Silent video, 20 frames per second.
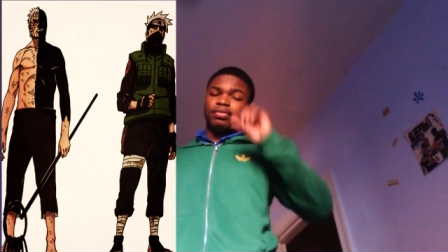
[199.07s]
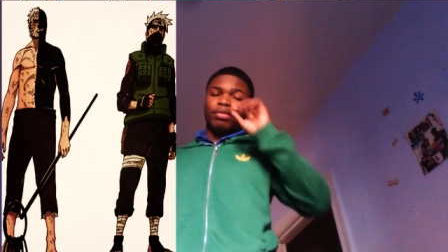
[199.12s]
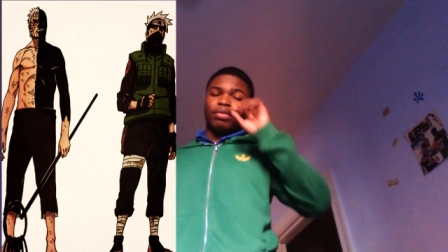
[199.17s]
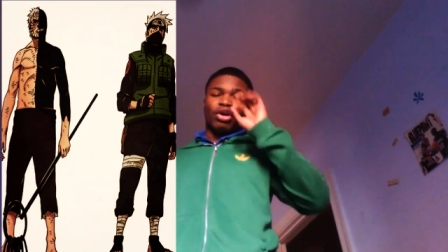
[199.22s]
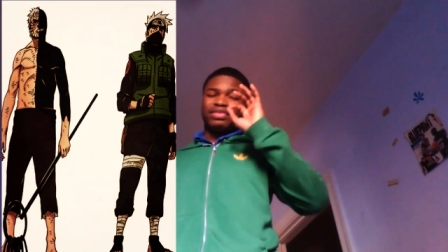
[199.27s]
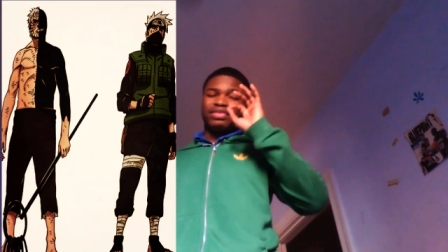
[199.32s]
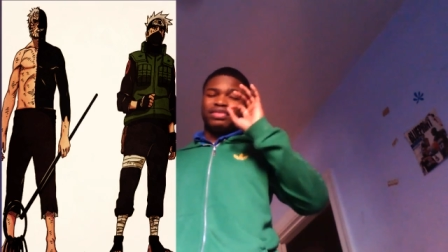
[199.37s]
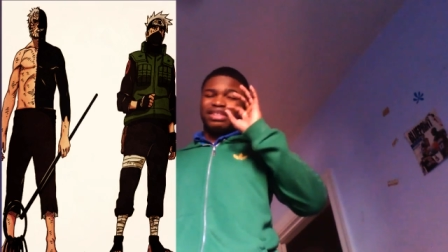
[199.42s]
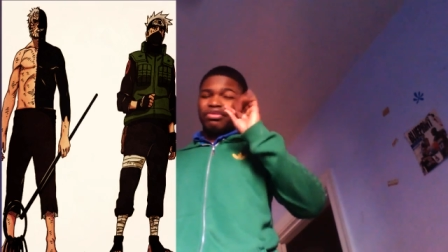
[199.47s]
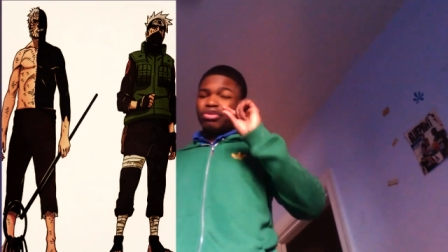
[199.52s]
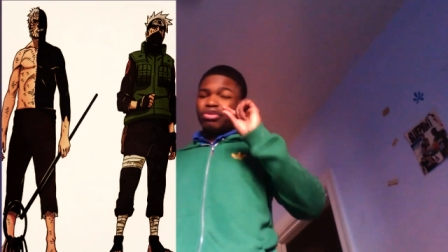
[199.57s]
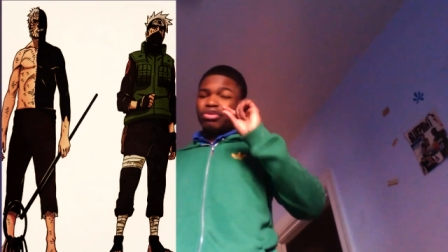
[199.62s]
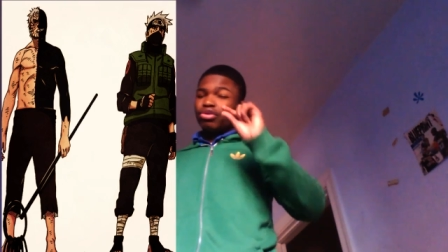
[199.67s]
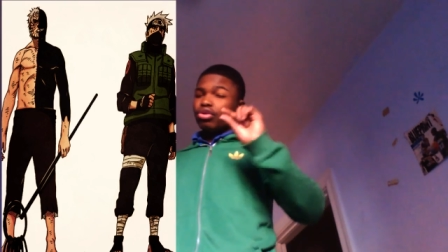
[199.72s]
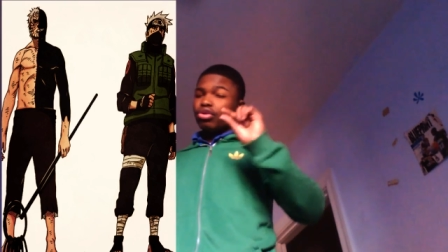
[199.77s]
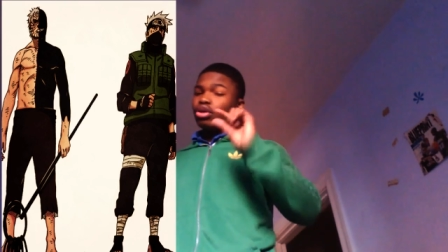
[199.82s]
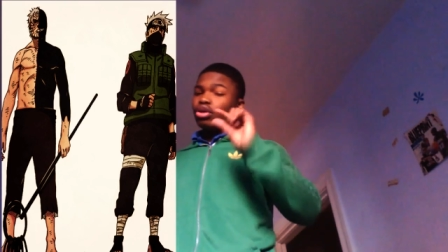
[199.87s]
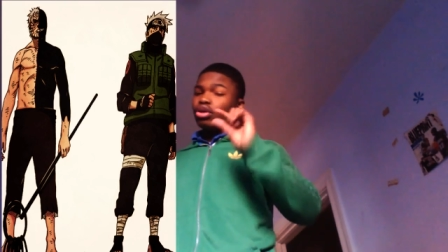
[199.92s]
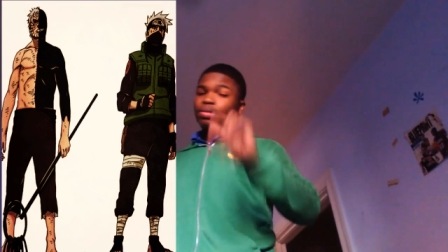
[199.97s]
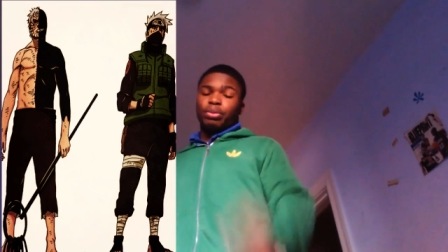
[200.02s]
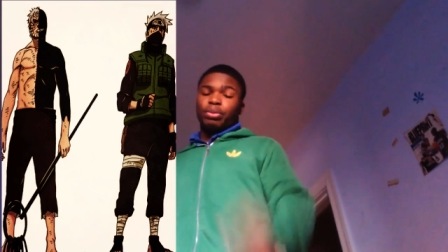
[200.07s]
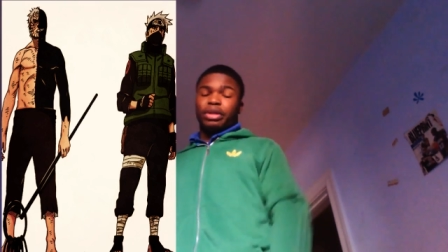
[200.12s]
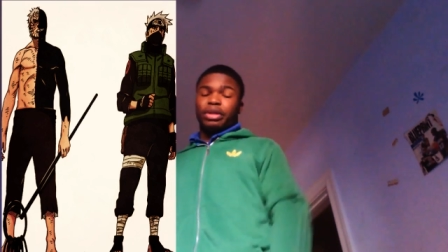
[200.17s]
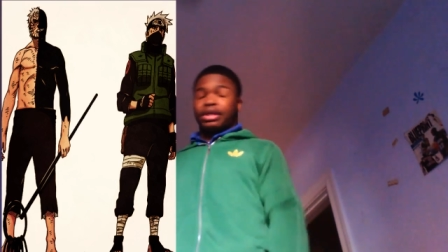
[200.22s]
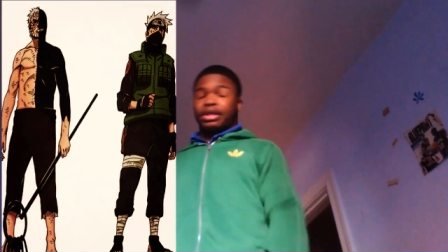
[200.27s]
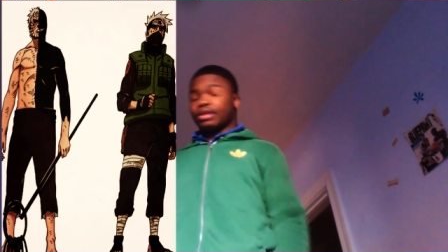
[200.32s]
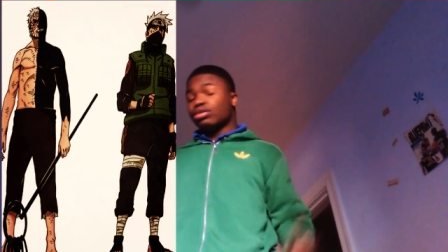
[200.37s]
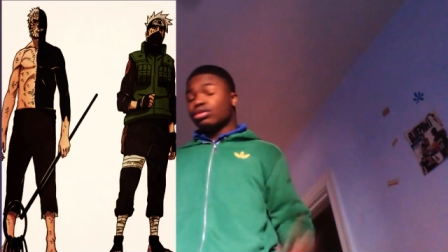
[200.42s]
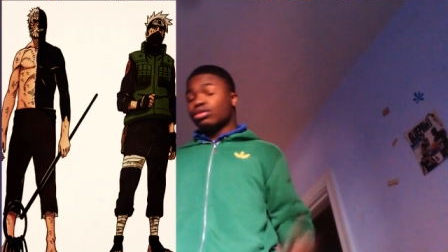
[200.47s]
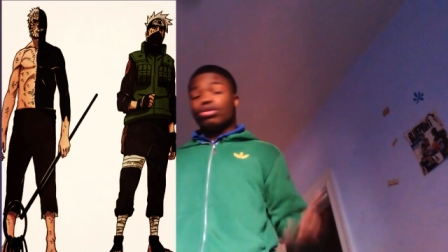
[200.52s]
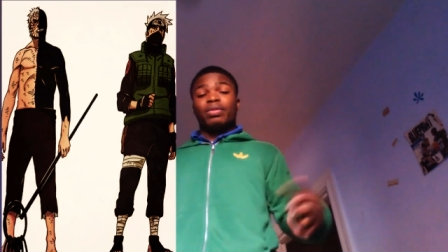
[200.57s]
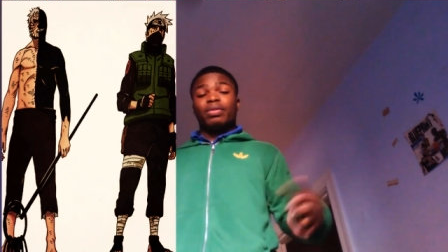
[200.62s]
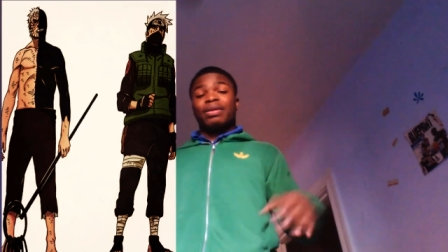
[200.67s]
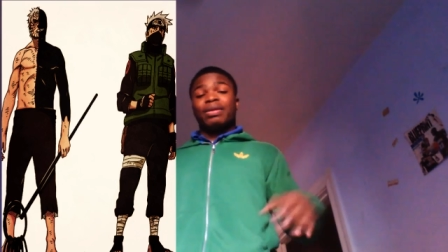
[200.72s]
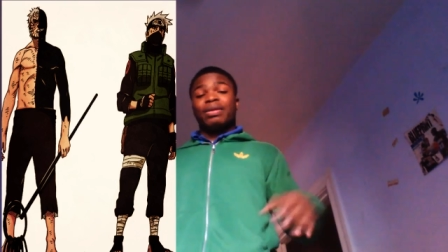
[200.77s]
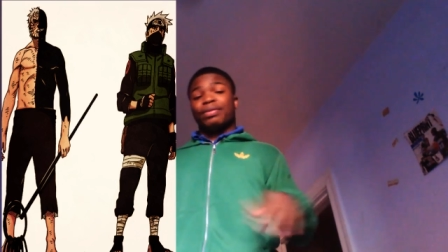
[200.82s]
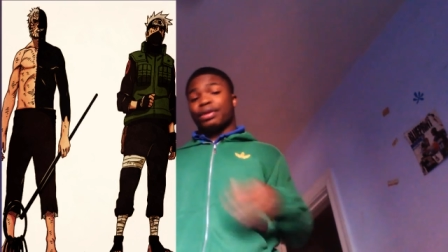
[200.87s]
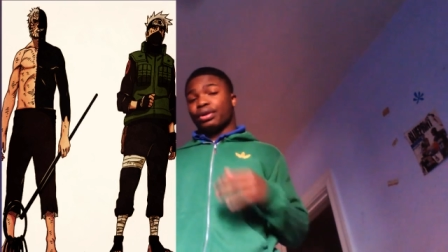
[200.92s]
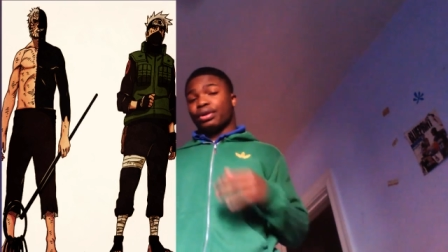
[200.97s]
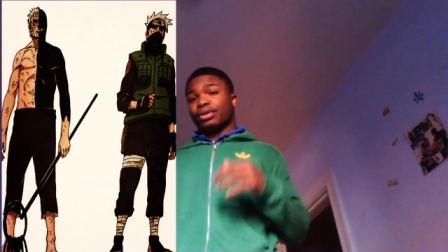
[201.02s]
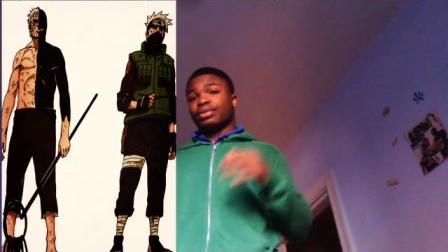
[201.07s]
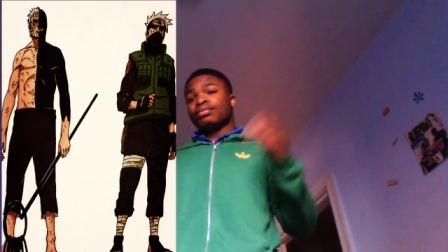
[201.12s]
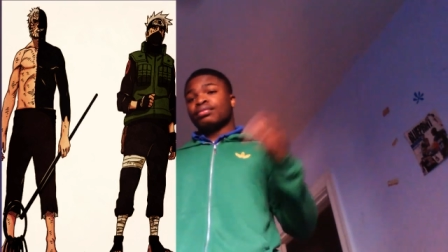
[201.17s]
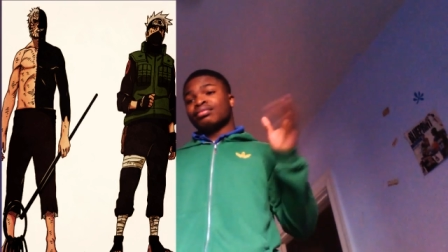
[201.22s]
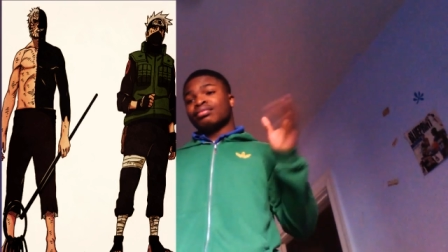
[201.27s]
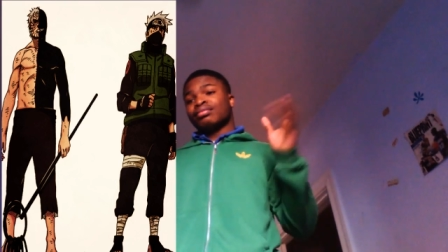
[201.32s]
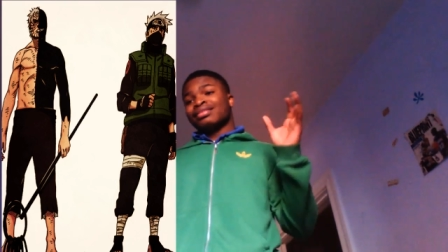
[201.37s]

Madara's now a little bit weaker. He's a little bit weaker.